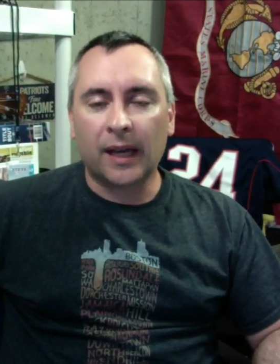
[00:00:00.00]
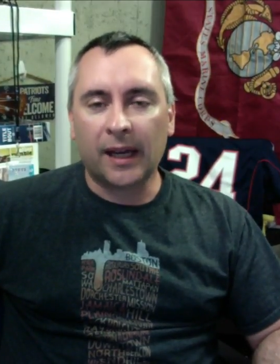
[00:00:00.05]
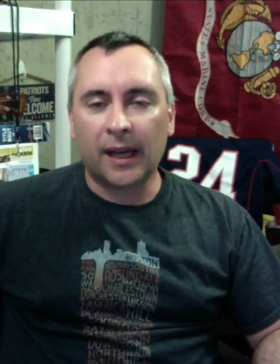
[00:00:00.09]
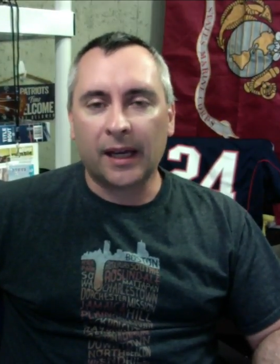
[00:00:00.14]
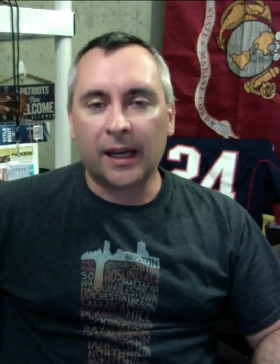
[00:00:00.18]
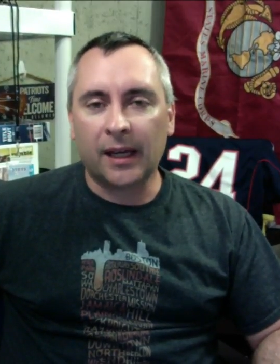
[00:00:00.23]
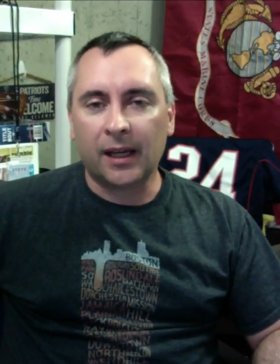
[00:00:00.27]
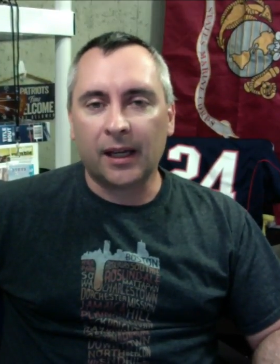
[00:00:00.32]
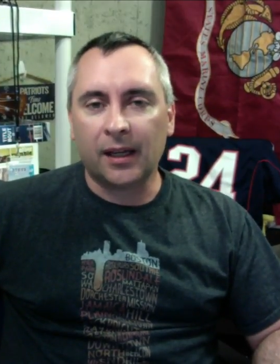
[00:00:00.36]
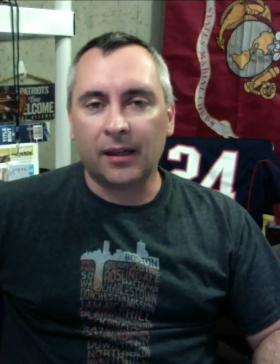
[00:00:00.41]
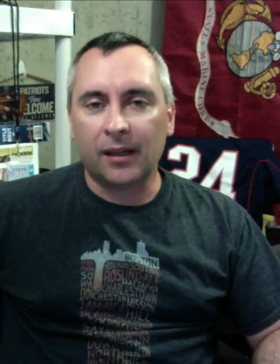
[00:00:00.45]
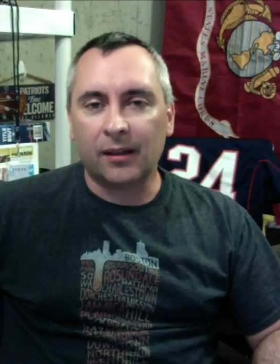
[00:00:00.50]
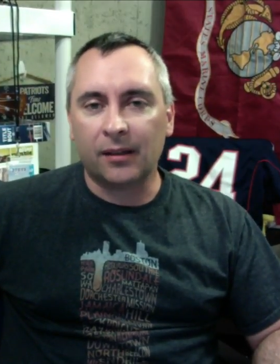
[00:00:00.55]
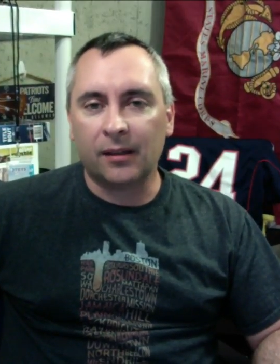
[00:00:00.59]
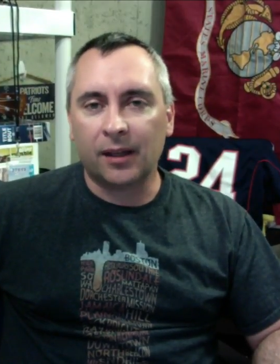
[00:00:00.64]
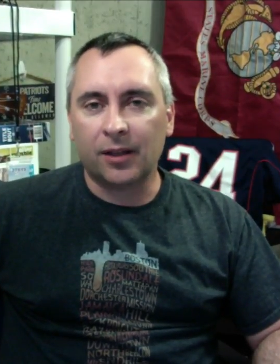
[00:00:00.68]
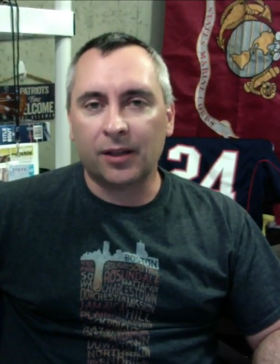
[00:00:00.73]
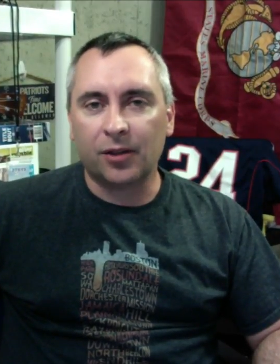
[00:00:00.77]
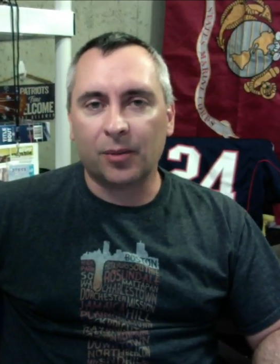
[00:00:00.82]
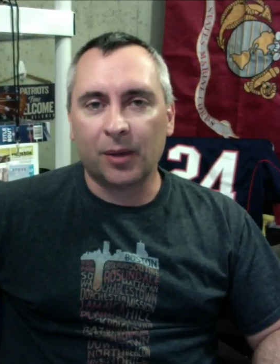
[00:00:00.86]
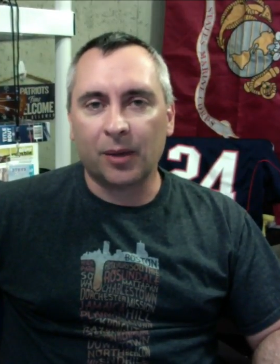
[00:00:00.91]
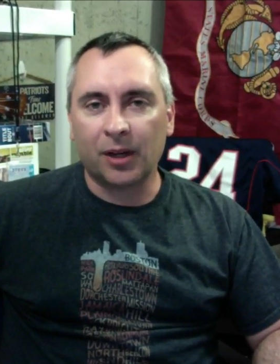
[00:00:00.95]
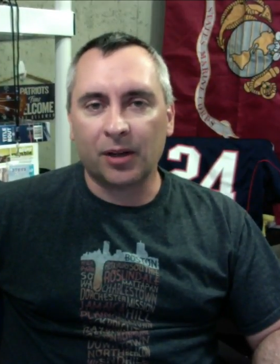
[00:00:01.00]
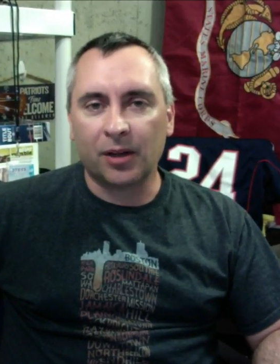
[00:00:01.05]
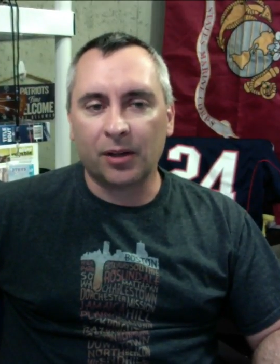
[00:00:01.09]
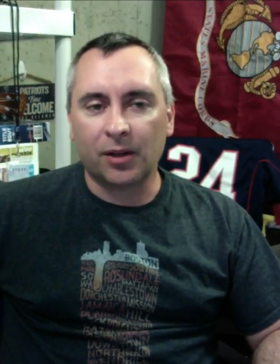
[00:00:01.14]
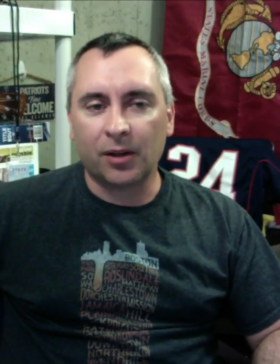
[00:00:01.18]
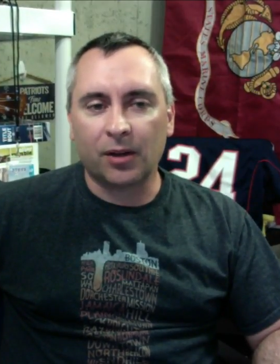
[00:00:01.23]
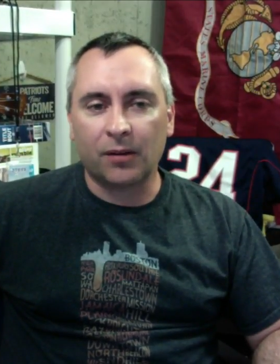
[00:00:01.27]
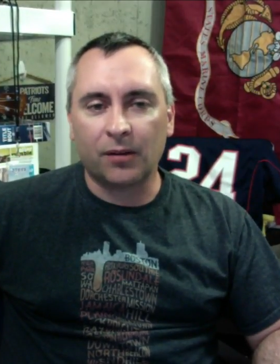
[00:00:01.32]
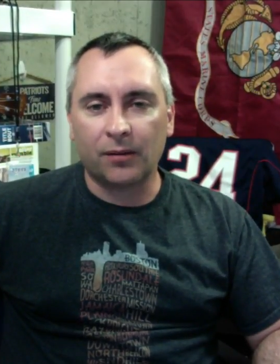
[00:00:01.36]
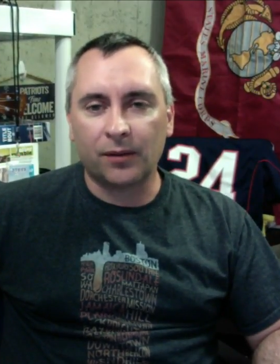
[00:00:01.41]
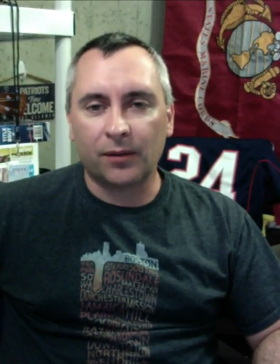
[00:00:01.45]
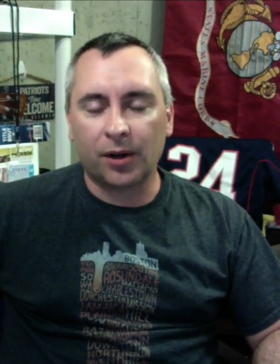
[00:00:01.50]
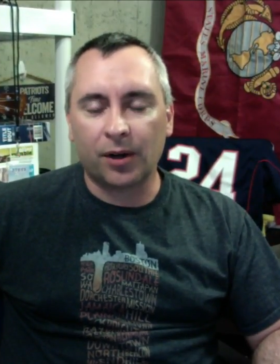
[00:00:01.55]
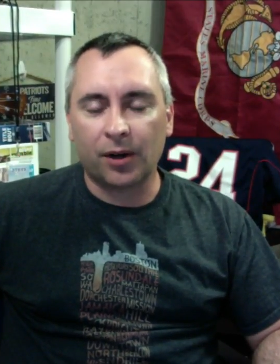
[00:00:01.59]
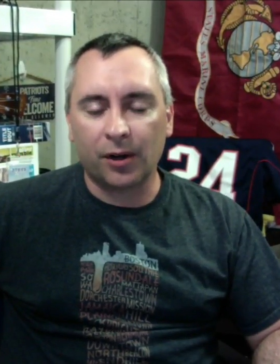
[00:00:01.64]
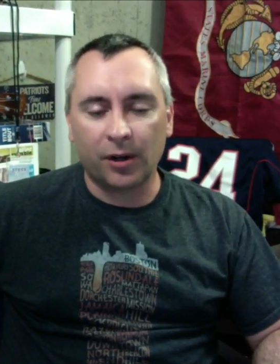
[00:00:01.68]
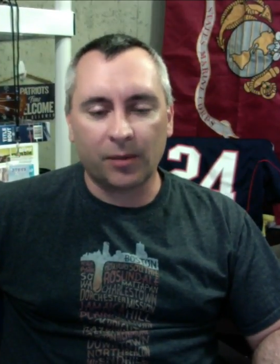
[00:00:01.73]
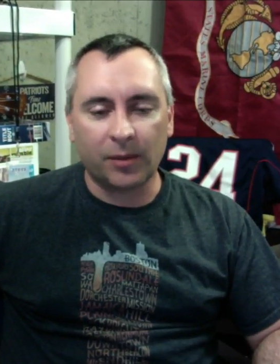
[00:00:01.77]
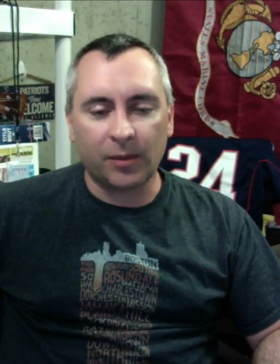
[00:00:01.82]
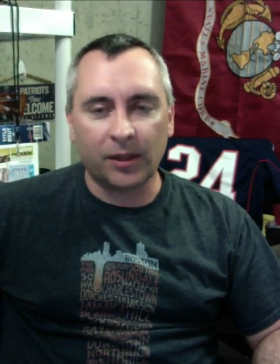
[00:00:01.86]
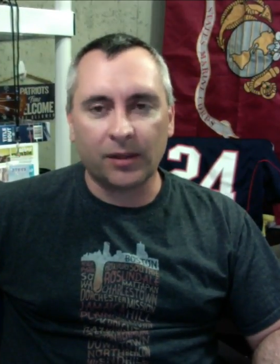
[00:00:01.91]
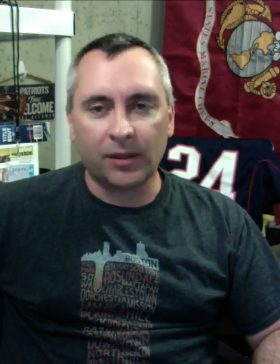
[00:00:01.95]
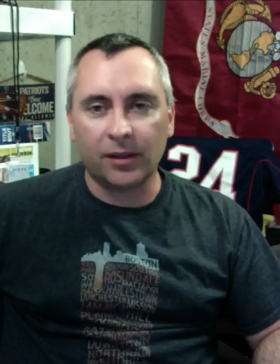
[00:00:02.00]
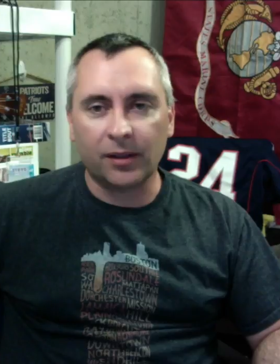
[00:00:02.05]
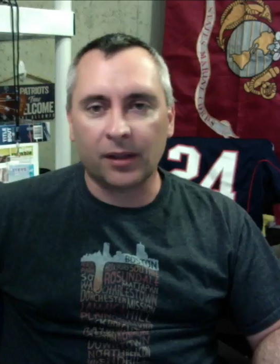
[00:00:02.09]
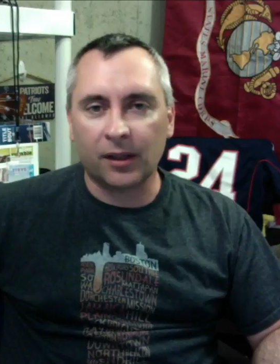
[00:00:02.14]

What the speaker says: a History Maker Golf tournament.